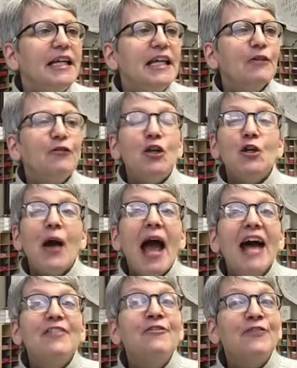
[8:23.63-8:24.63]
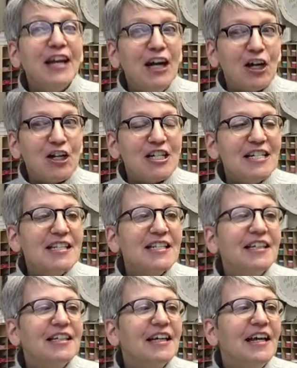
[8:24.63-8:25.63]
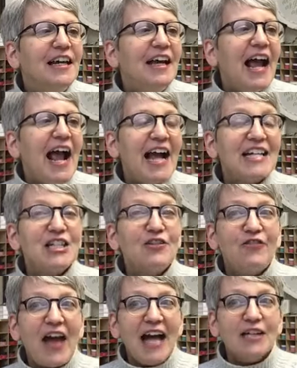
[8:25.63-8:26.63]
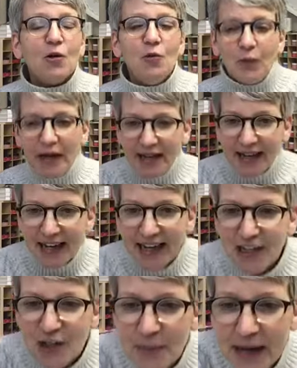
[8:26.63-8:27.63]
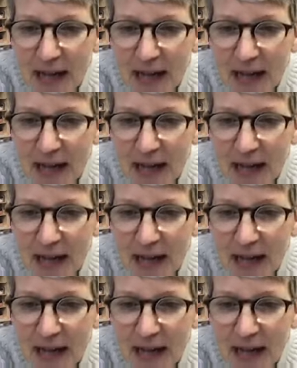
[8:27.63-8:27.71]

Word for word: If you had fingers as fat, oh, hang on, I gotta turn my